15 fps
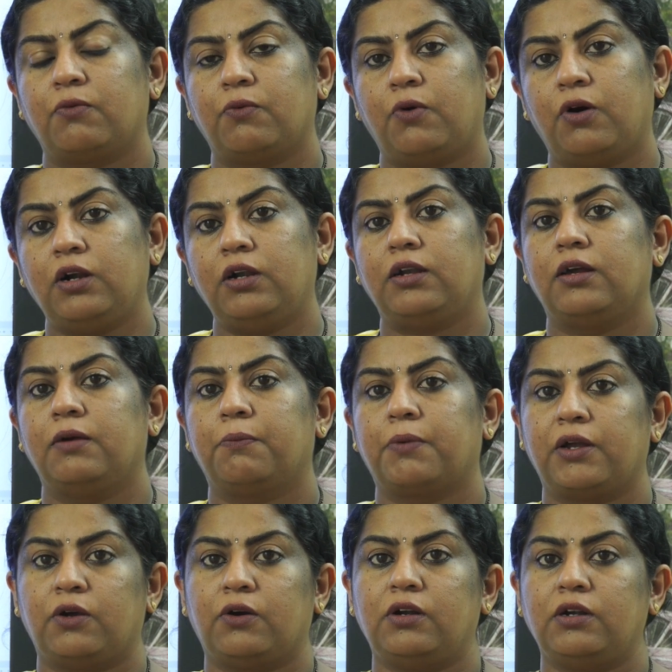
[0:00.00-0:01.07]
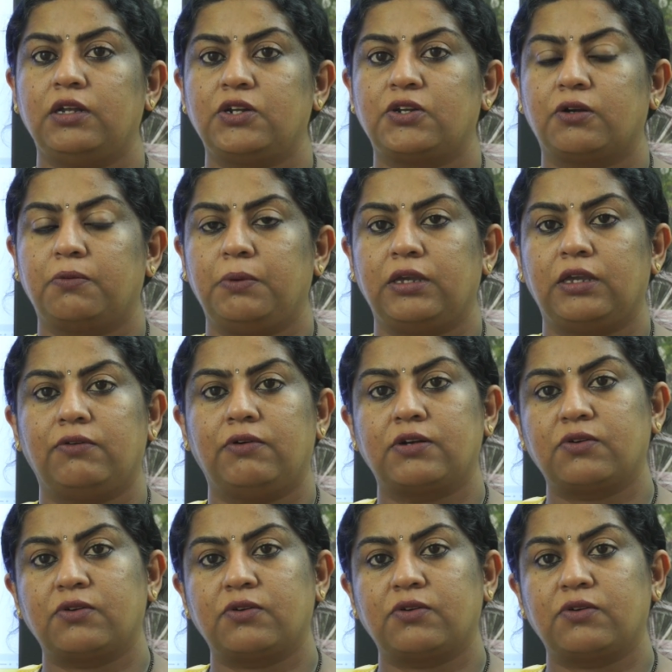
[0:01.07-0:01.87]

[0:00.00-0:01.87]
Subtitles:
what priority should be given.